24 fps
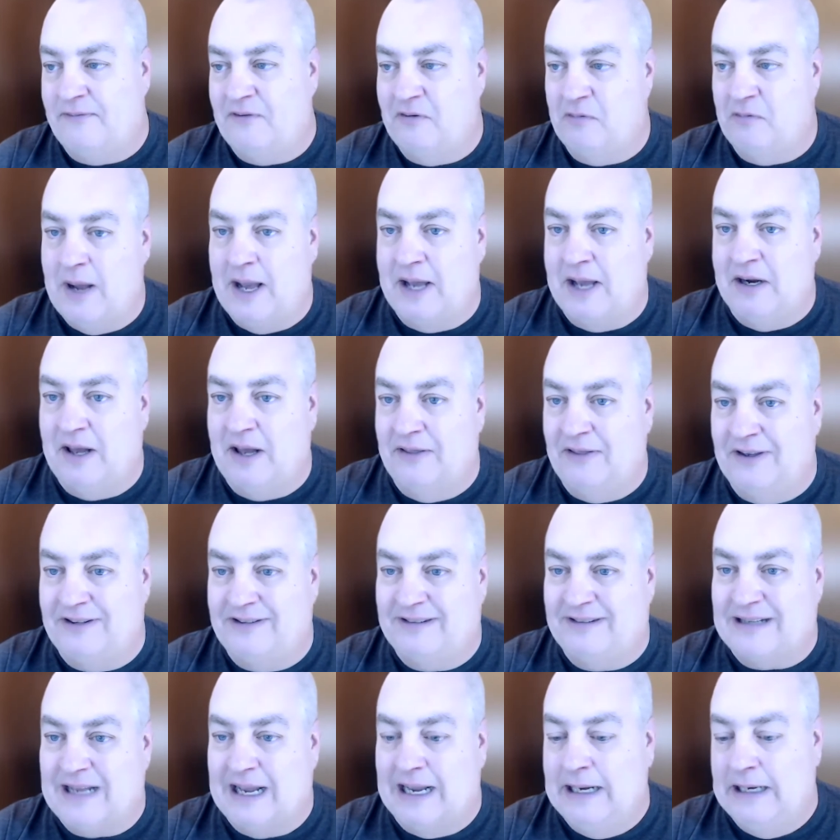around on the
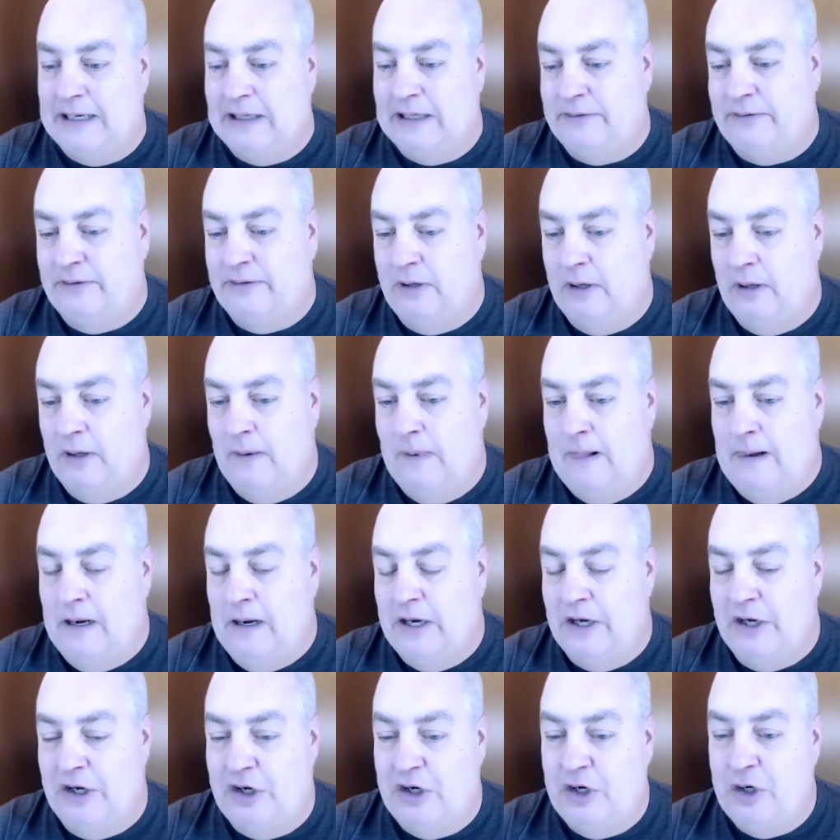site,
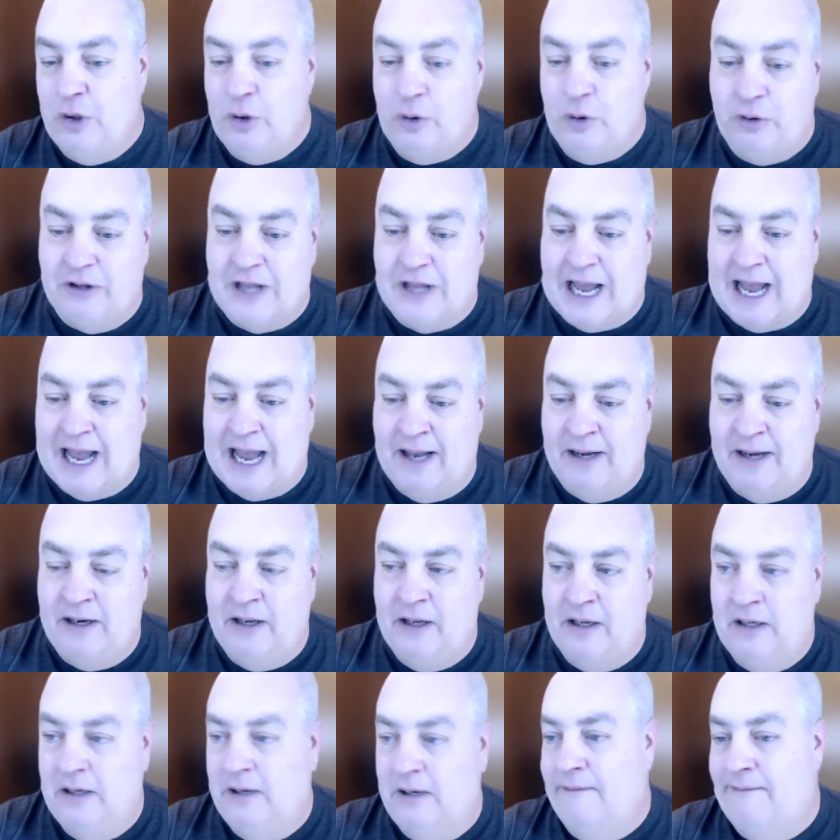do that
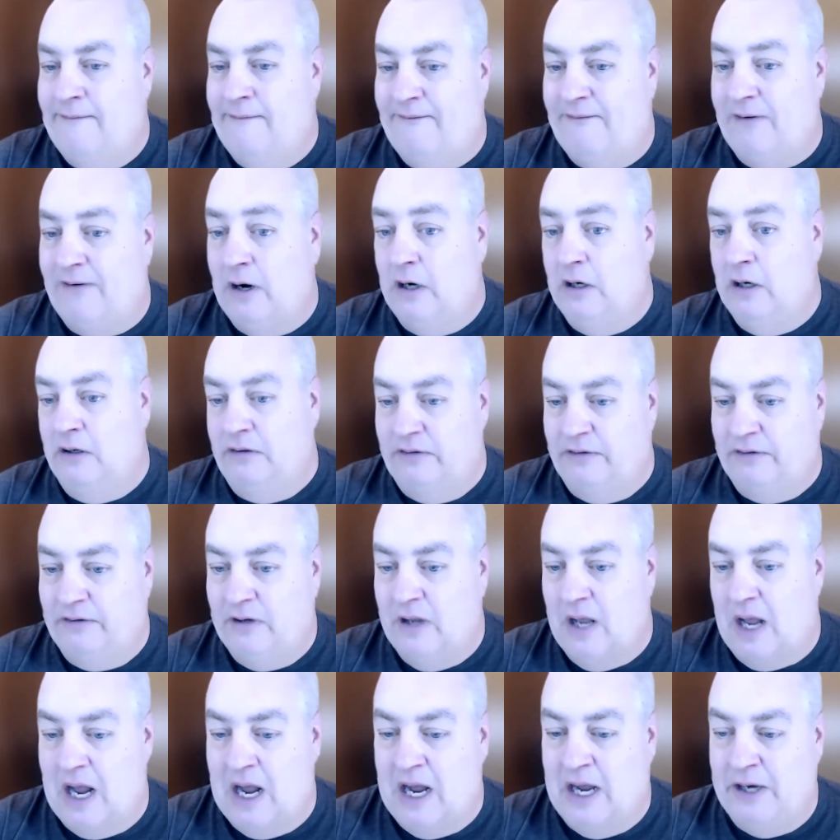first
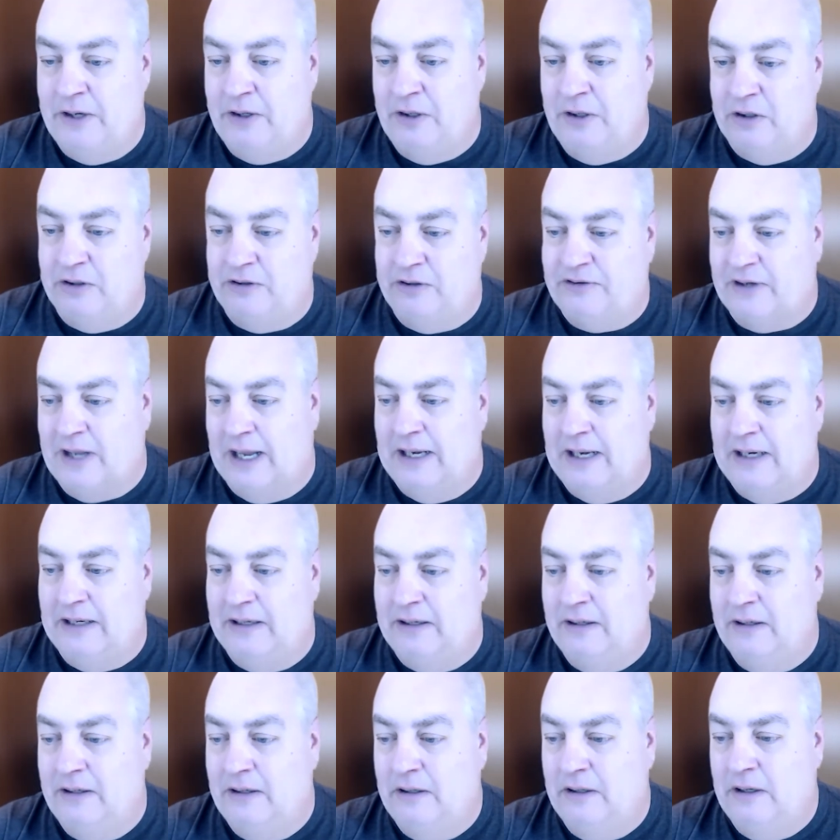on your site,
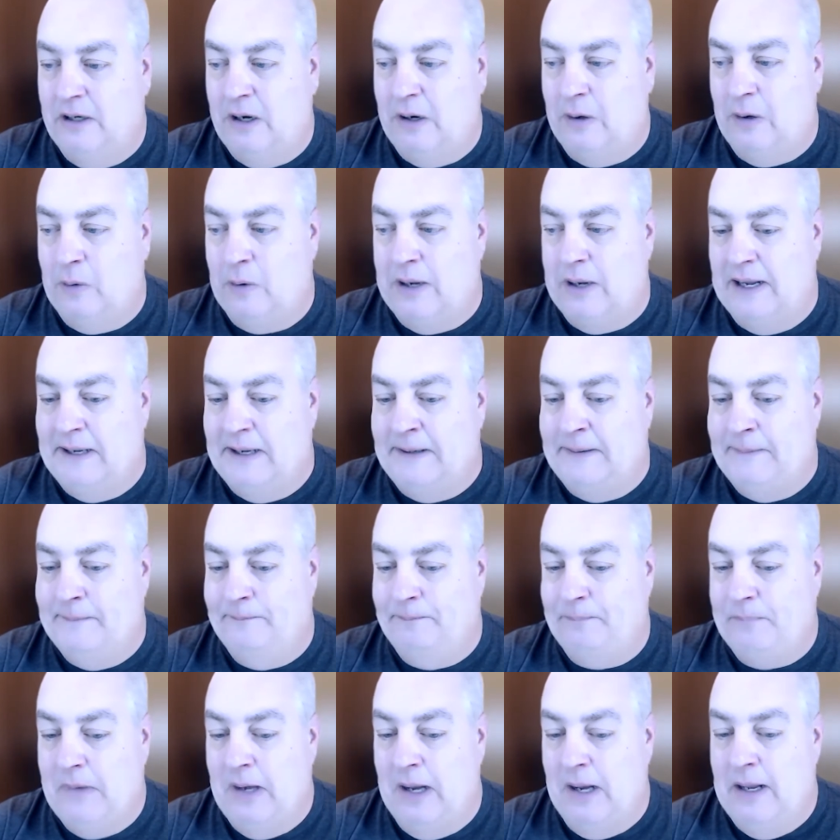okay?
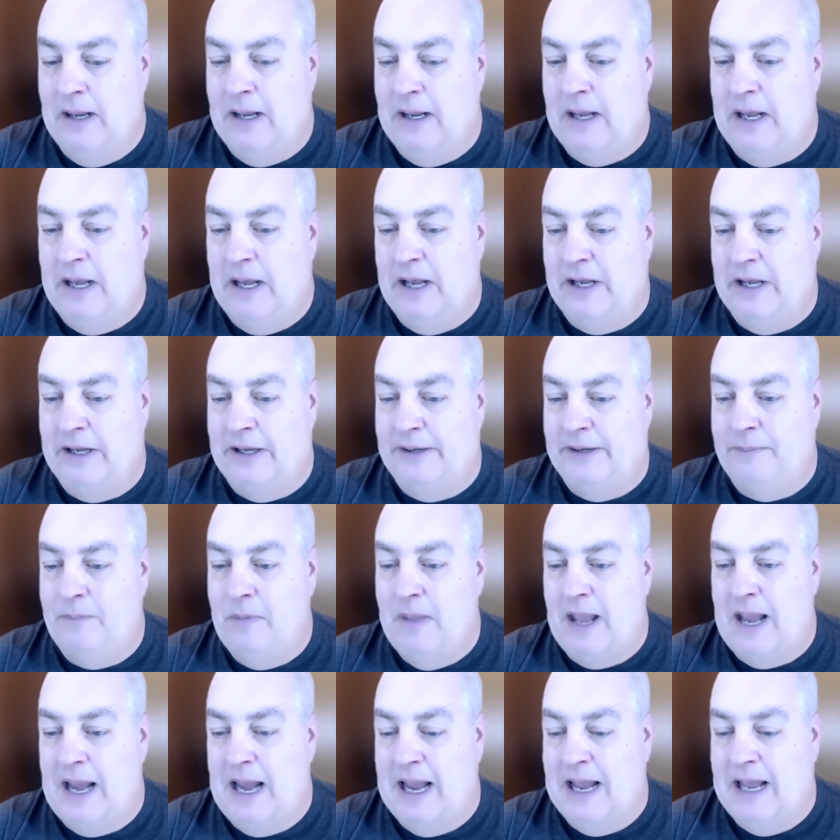
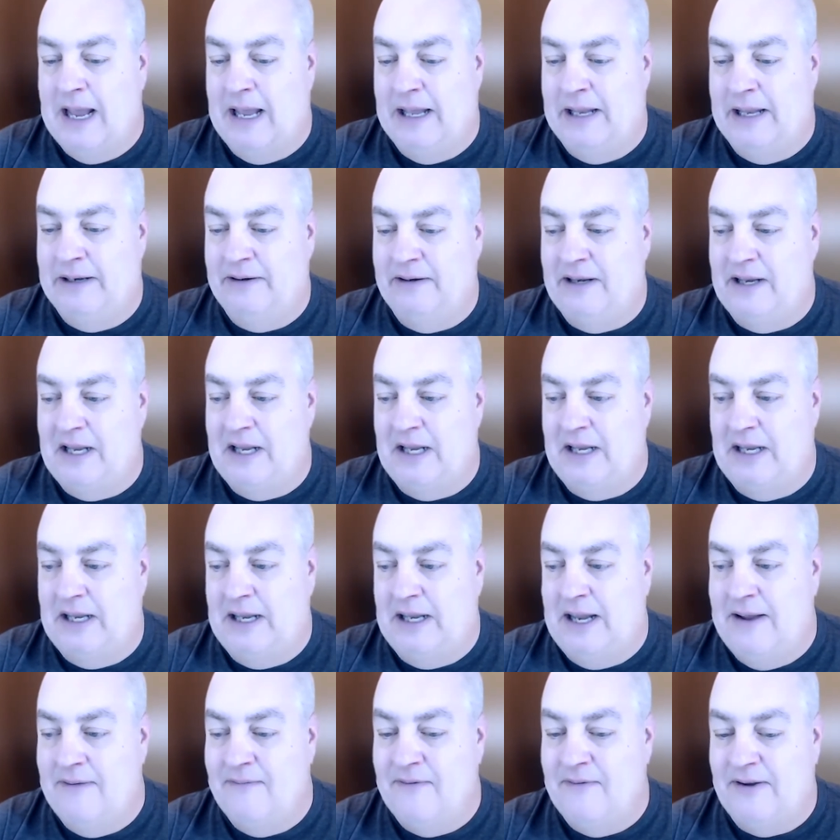And
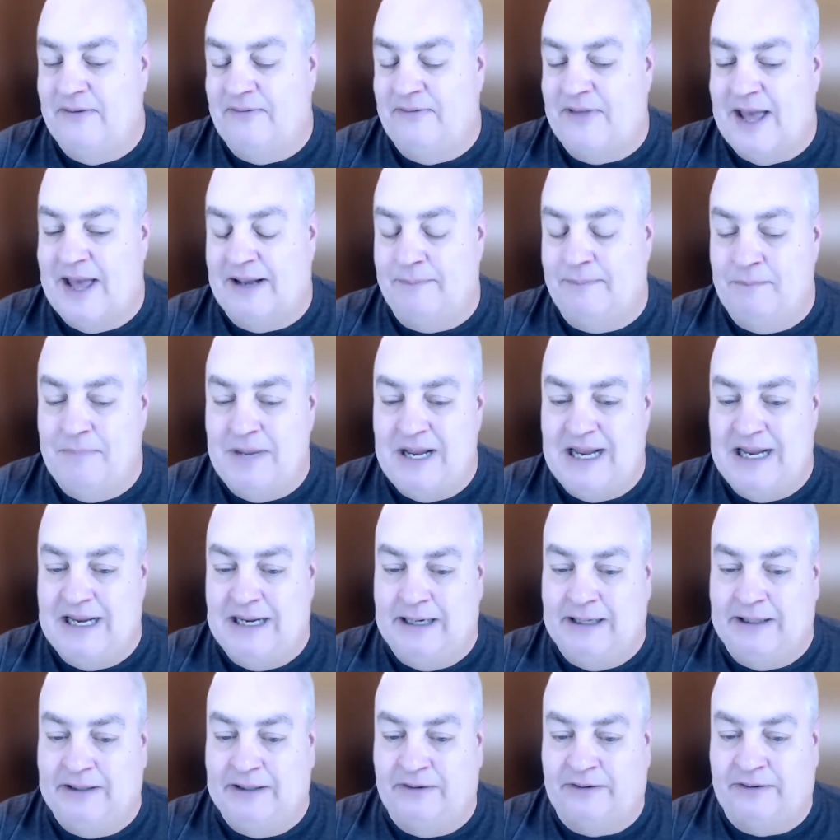even if that
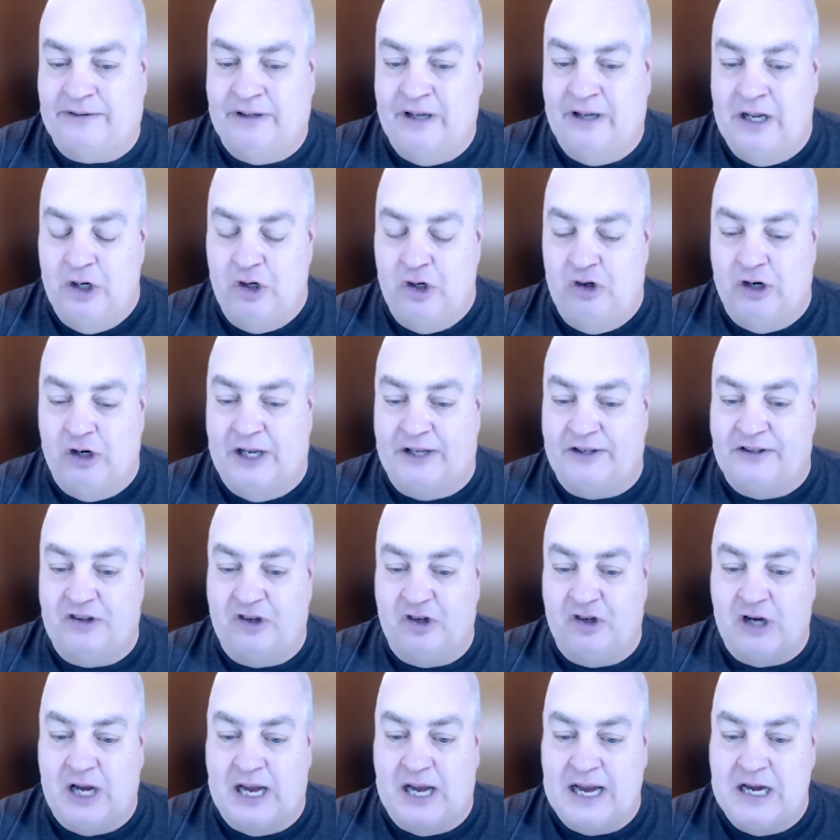means just
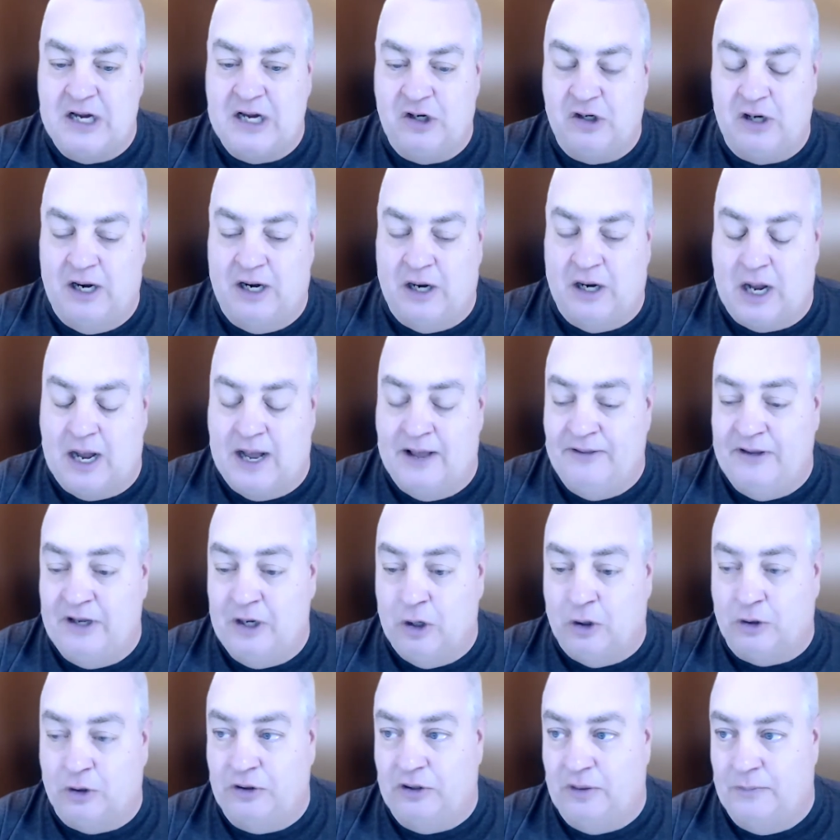change on the
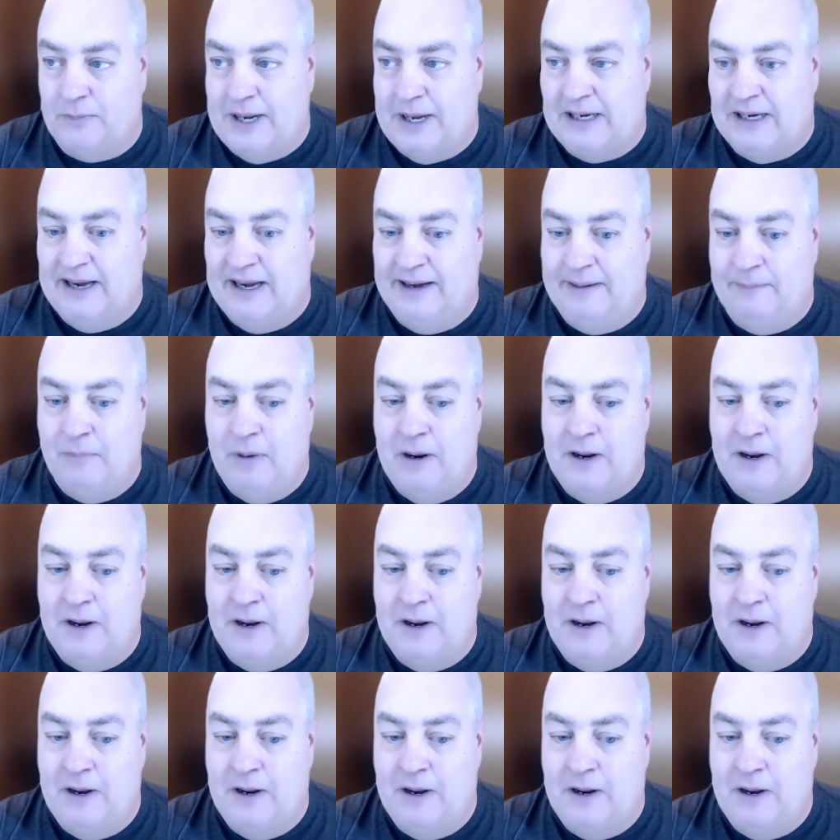old domain name,